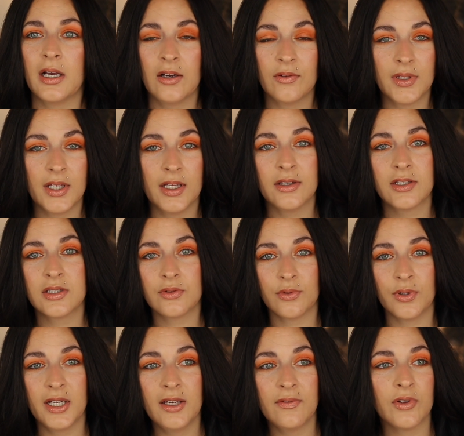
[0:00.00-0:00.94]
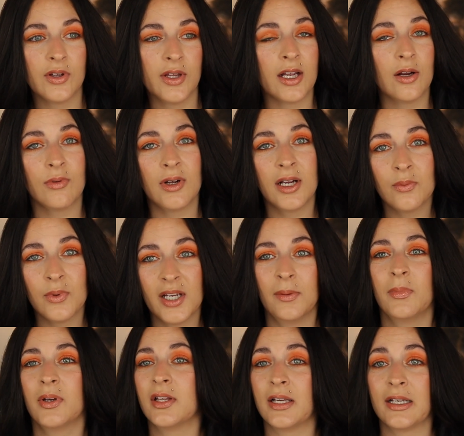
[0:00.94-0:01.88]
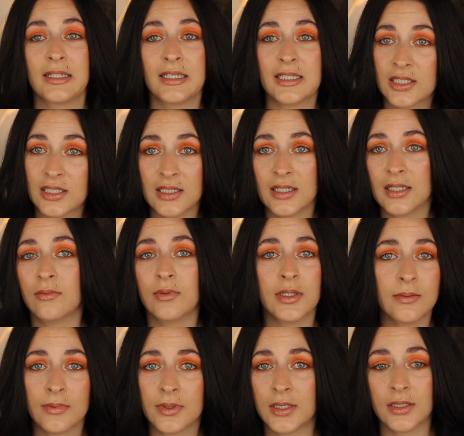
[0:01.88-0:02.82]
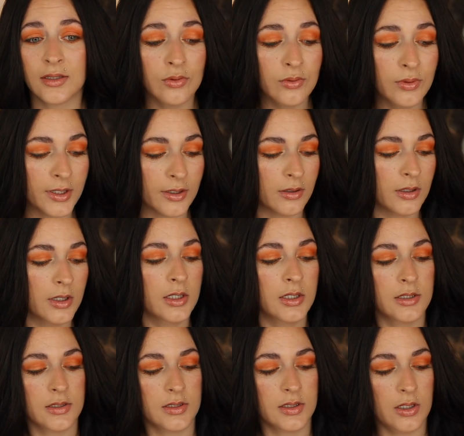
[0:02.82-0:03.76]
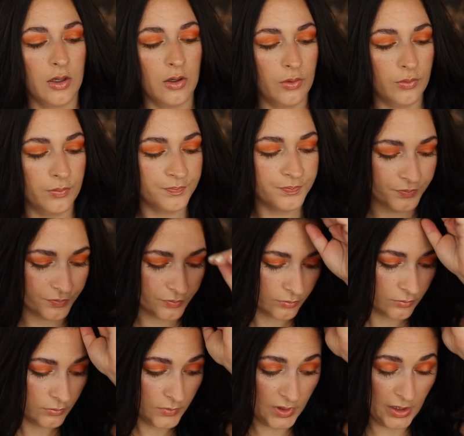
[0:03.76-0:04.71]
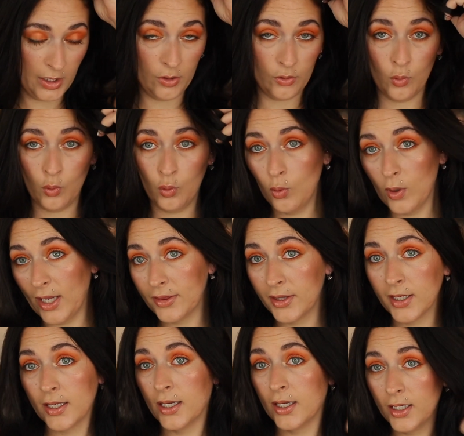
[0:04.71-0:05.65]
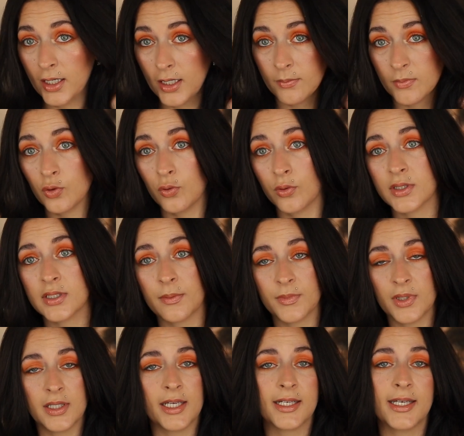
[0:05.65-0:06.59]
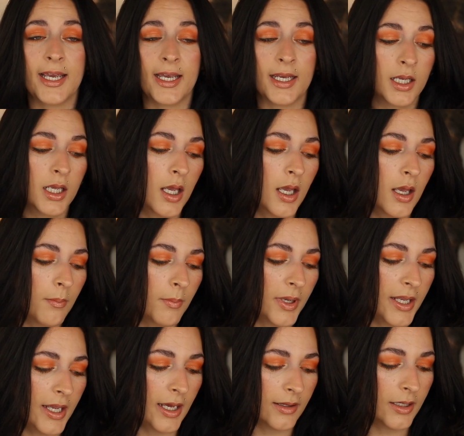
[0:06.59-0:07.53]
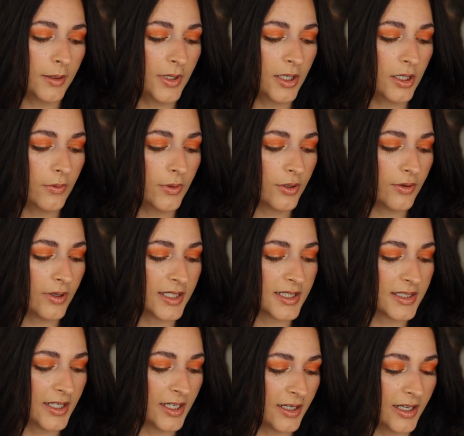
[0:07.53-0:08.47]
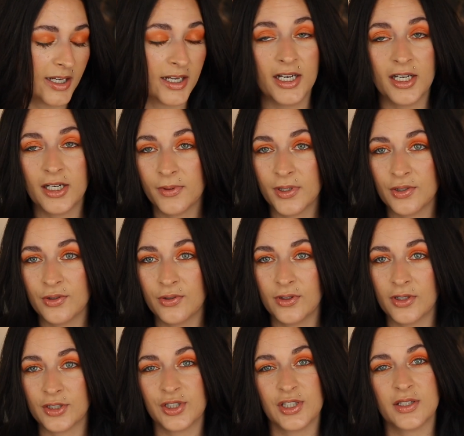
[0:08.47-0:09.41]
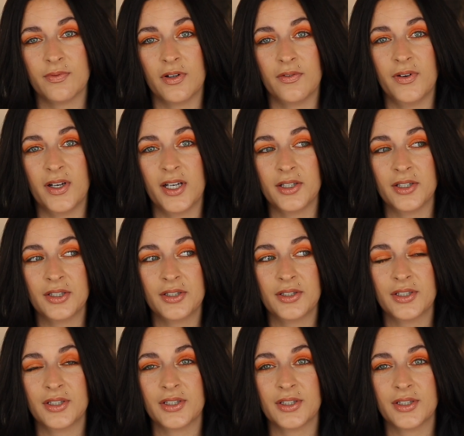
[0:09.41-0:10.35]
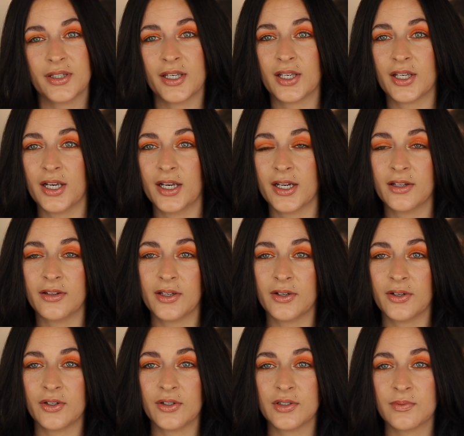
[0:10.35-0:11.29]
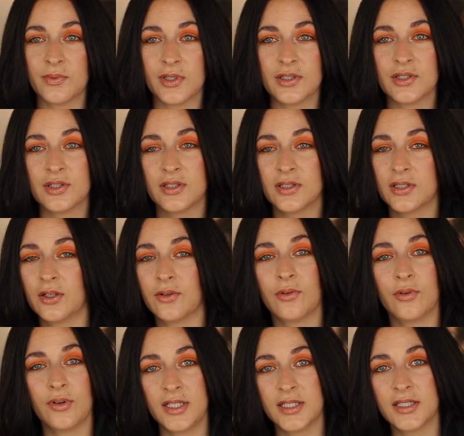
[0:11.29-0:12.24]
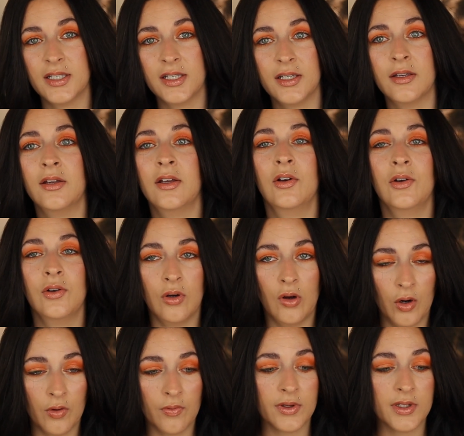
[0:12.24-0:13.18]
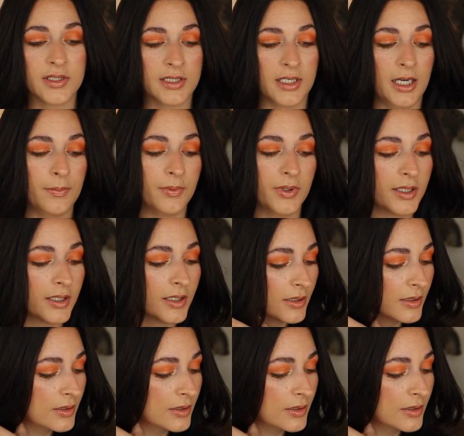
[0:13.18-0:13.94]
oh, that looks great for like a runway, but like, that's just not what I'm going to do here. So I don't know who I think I am doing something like that. But yeah, let me know what you guys think. I kind of want to do a look just for fun, like kind of like hers, where it's just a crazy over the top, like